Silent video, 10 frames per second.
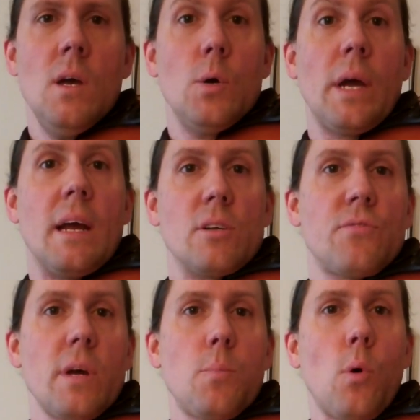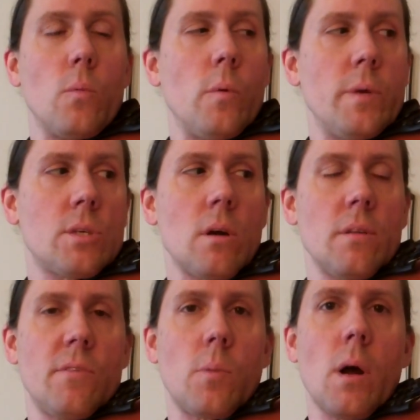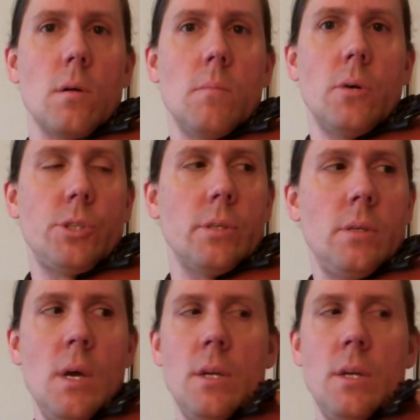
Okay, now it's very important when we start the vibrato motion